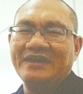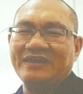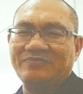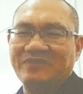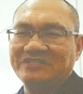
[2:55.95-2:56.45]

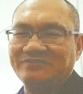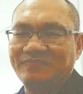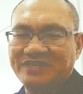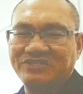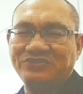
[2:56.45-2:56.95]
it must
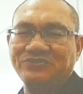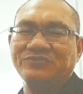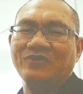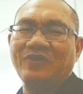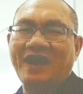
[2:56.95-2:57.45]
match to
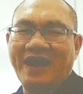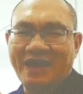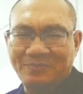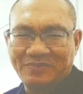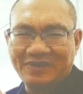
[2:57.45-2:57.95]
your
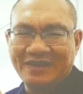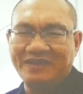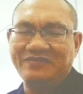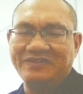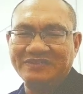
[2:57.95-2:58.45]
hype
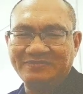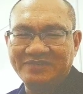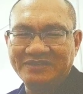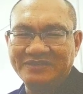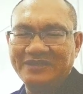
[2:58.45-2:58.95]

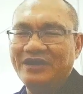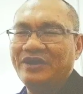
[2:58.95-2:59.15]
advertisement